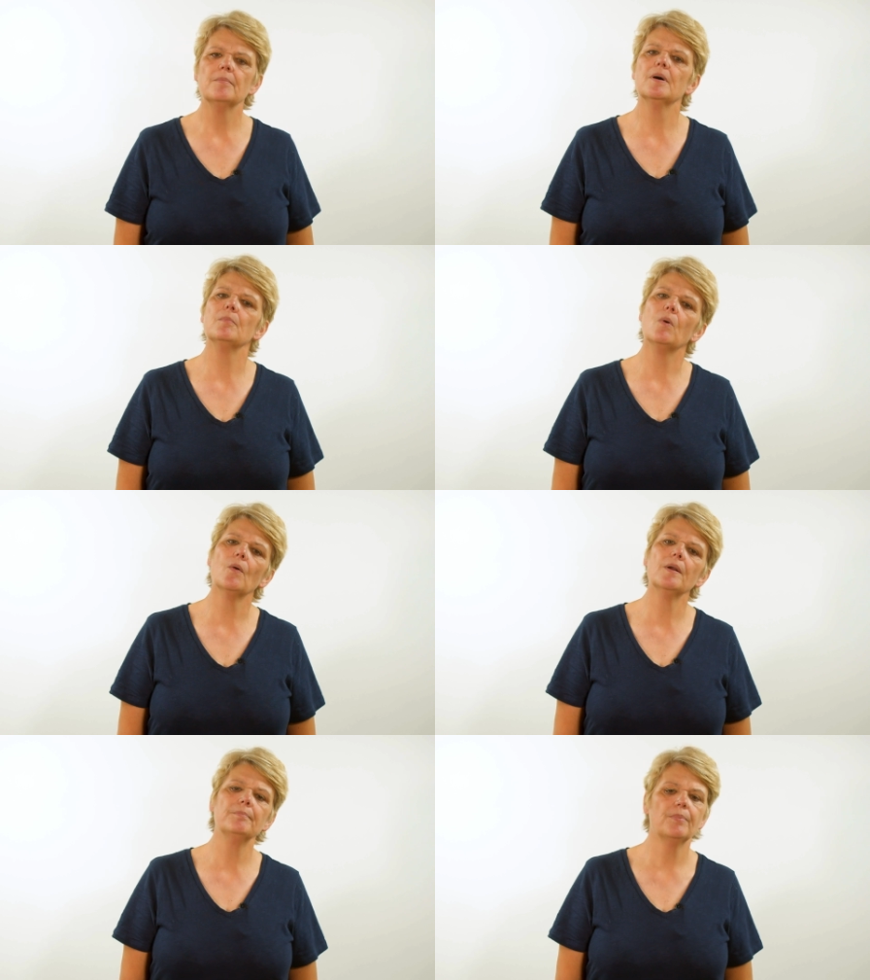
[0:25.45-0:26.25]
but
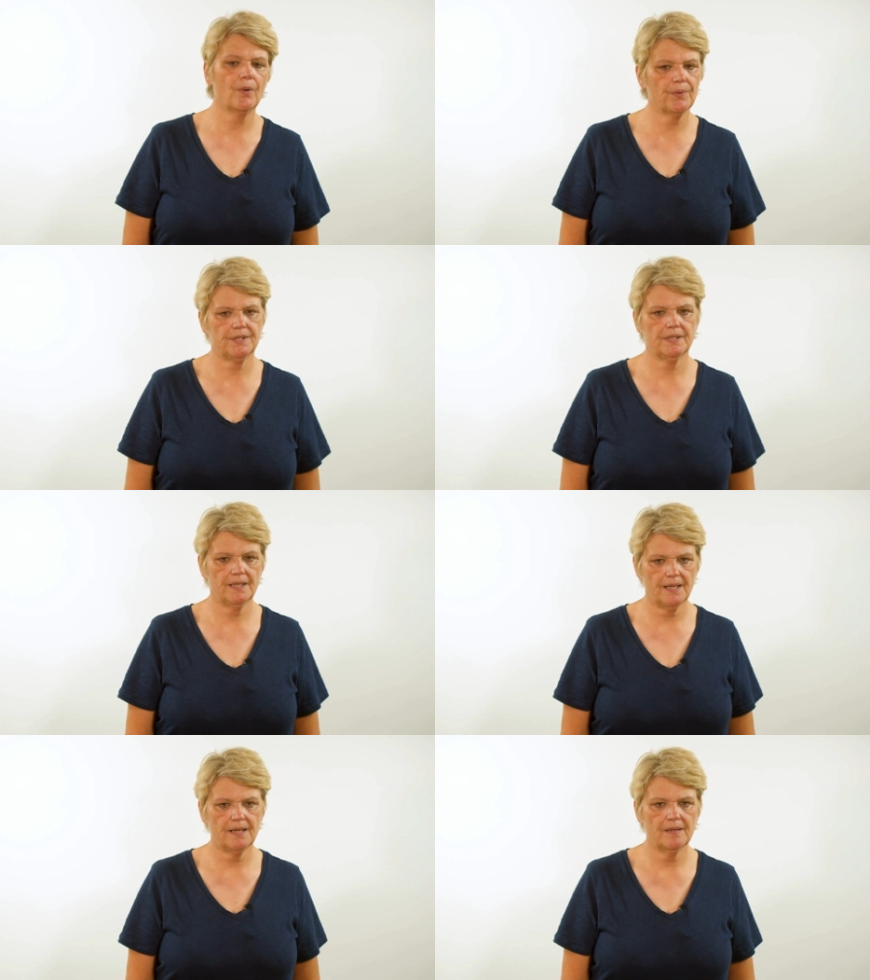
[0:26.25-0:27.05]
more
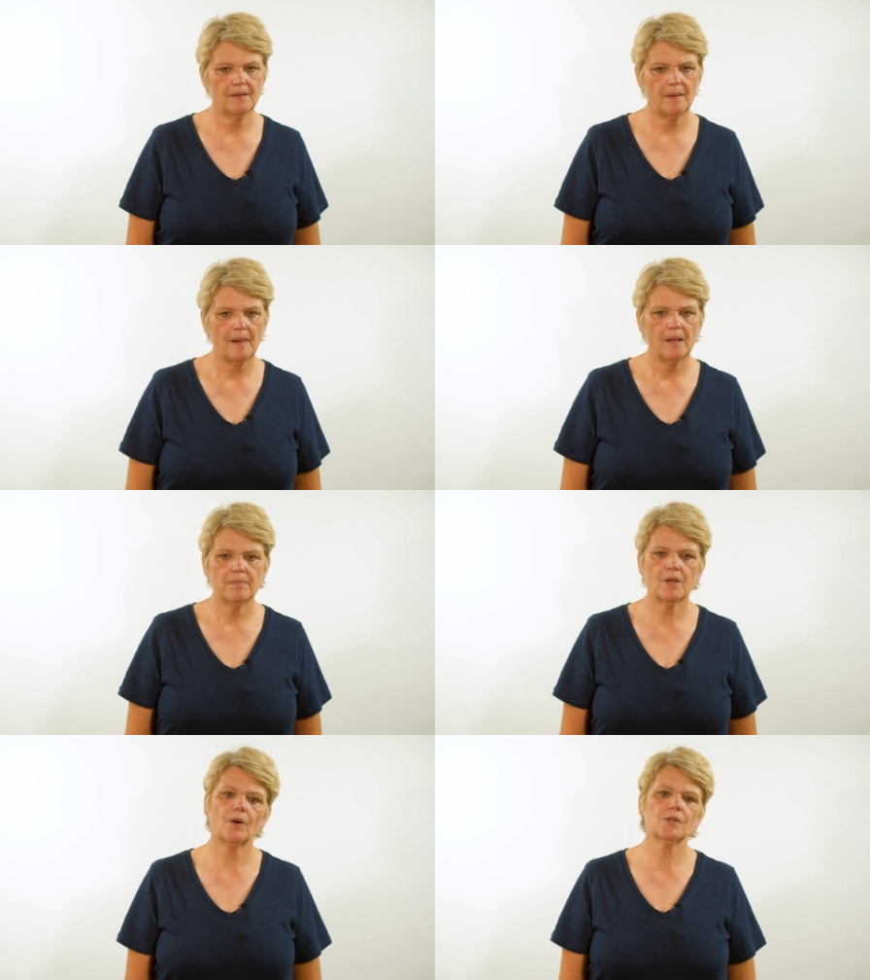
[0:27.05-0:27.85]
importantly,
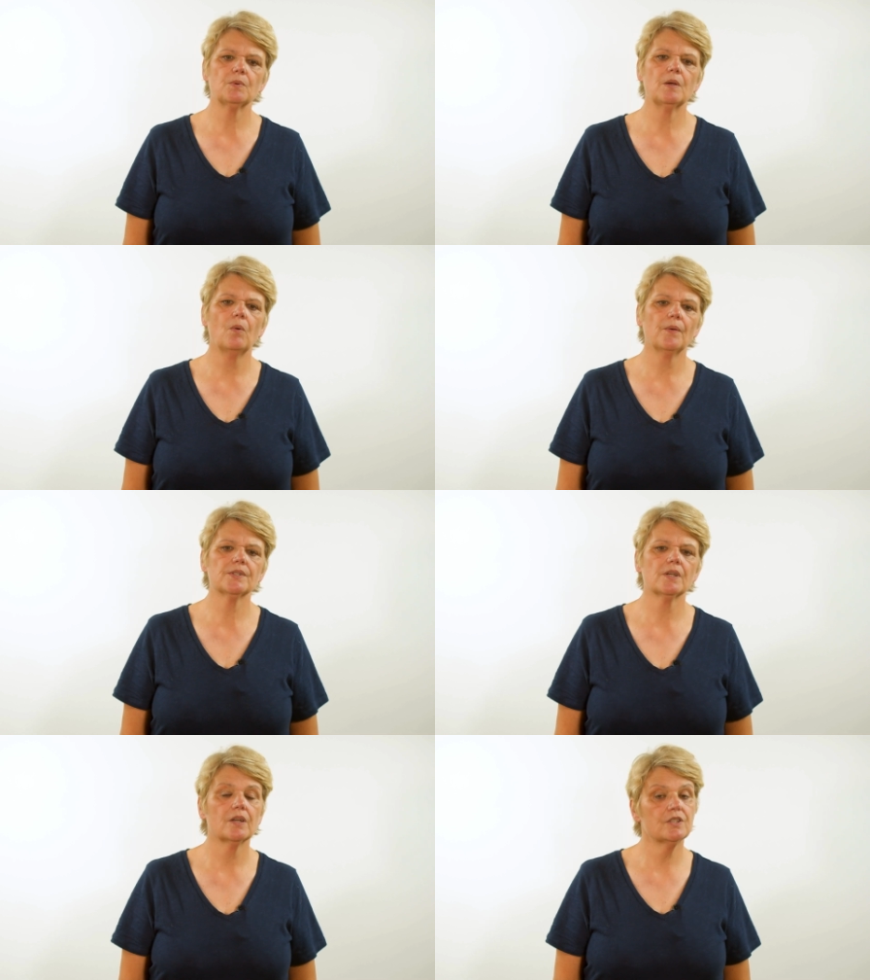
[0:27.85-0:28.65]
because we
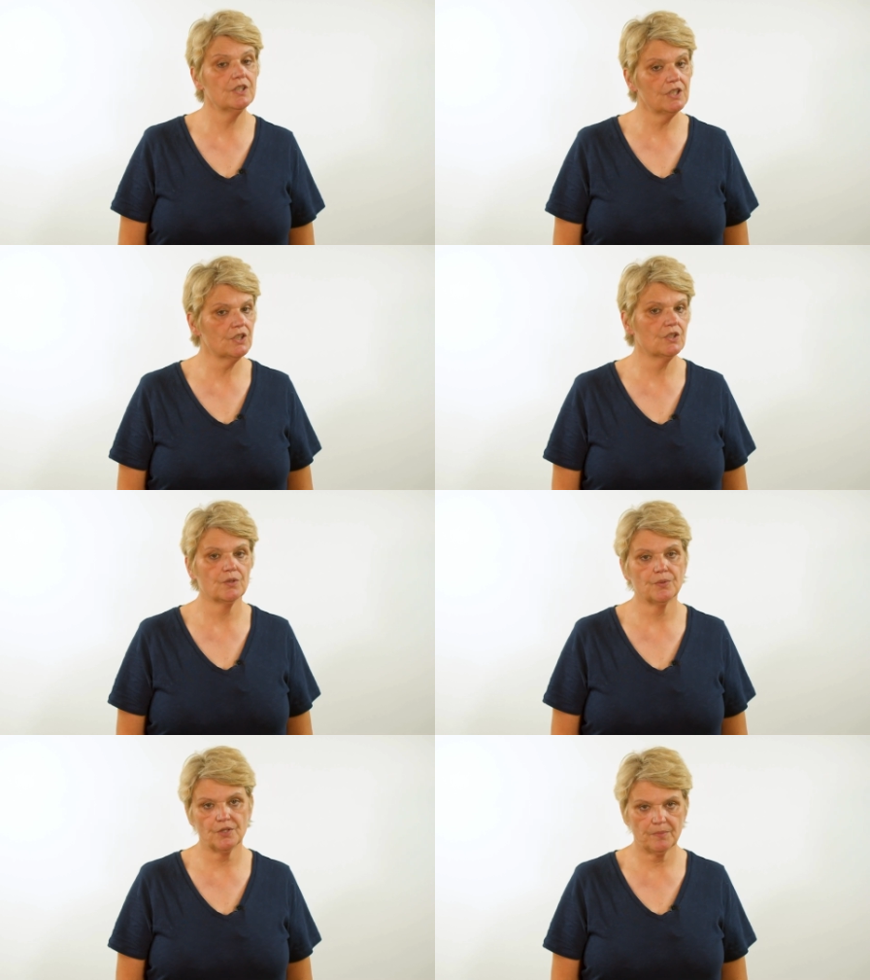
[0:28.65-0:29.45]
want our
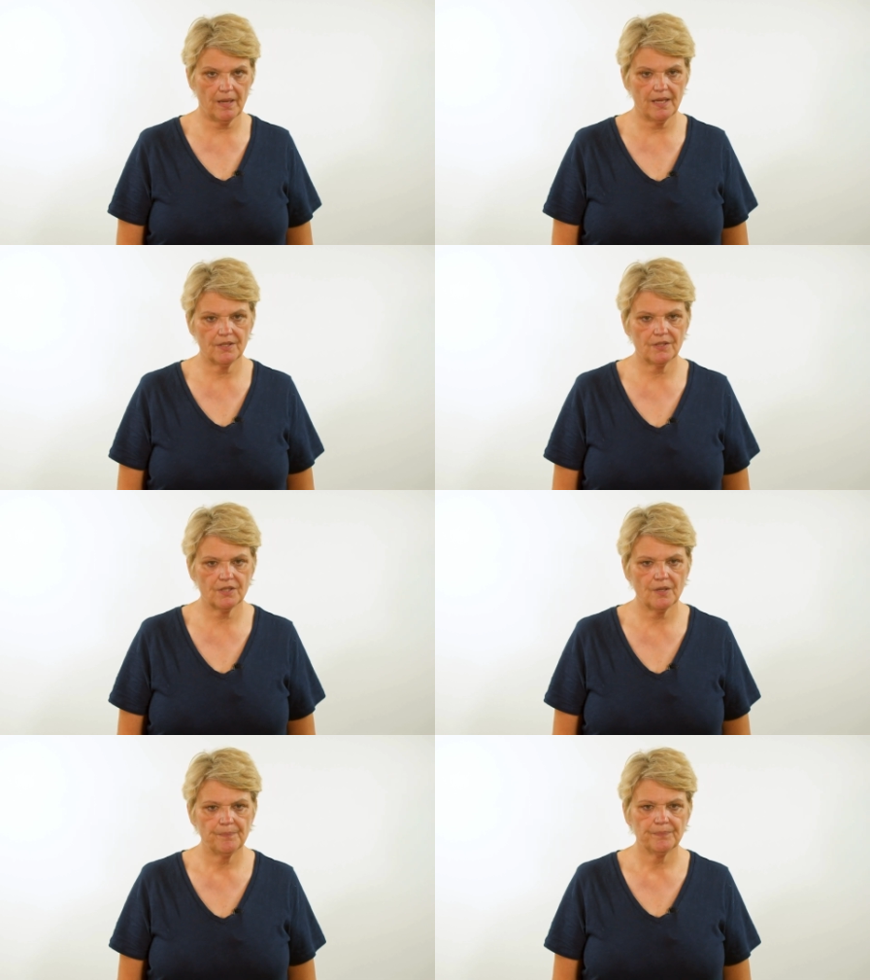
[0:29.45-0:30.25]
digital space